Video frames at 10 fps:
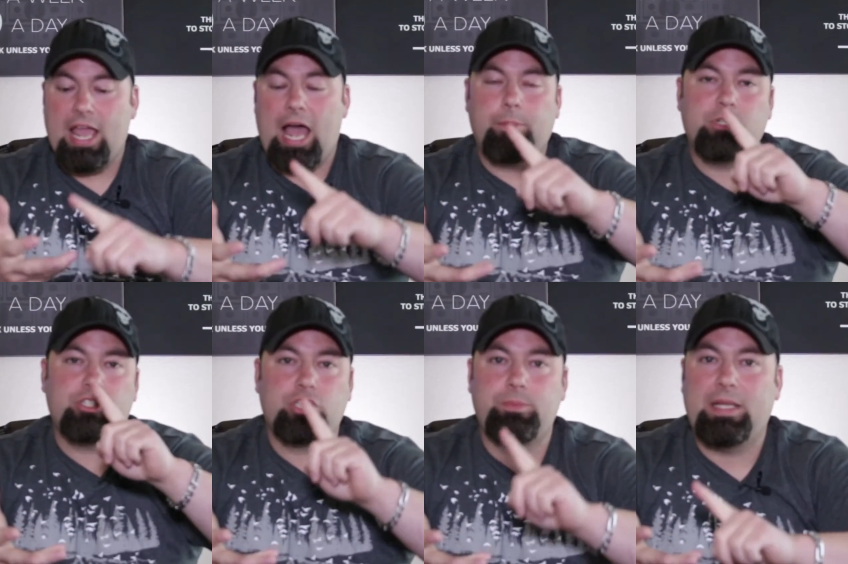how much
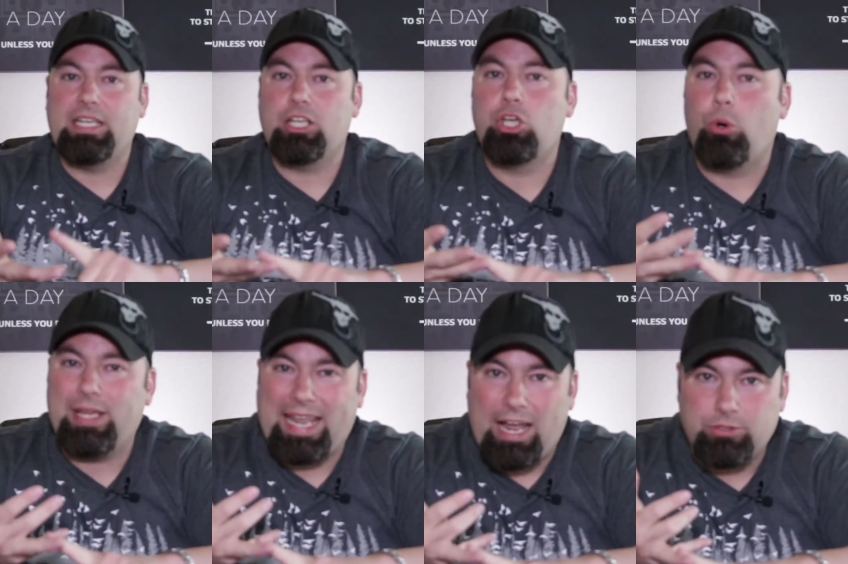you're spending
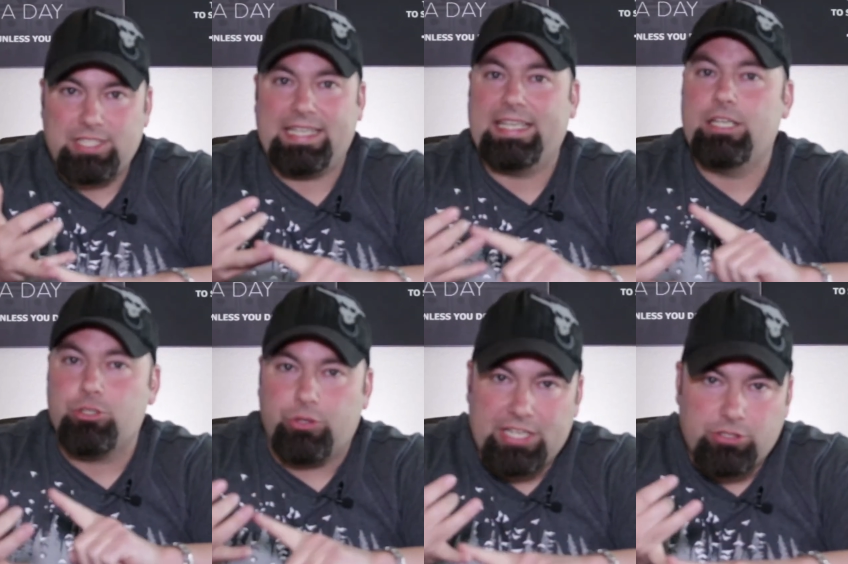going out to eat,
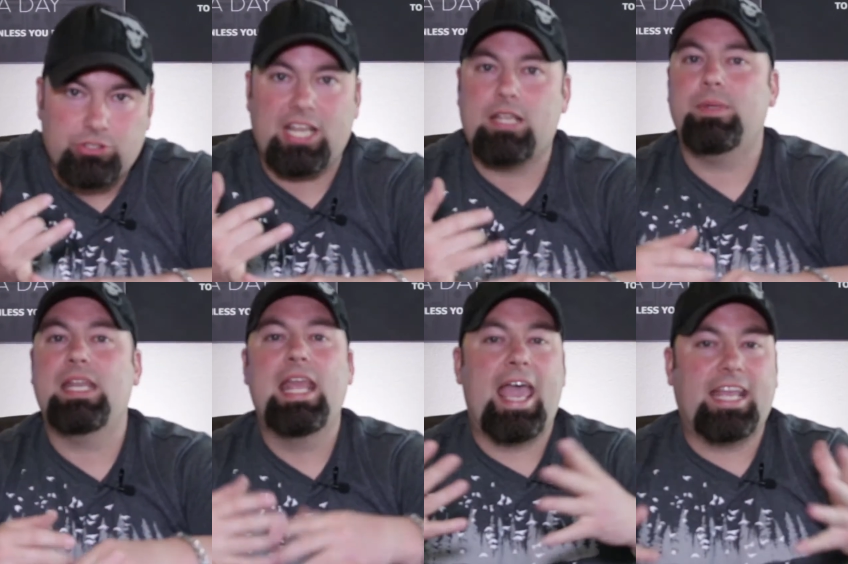your
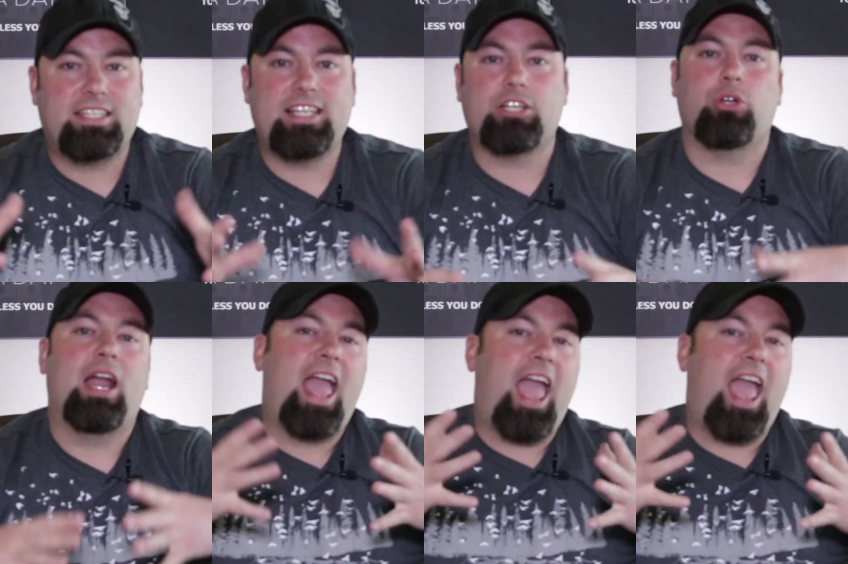entertainment, etc.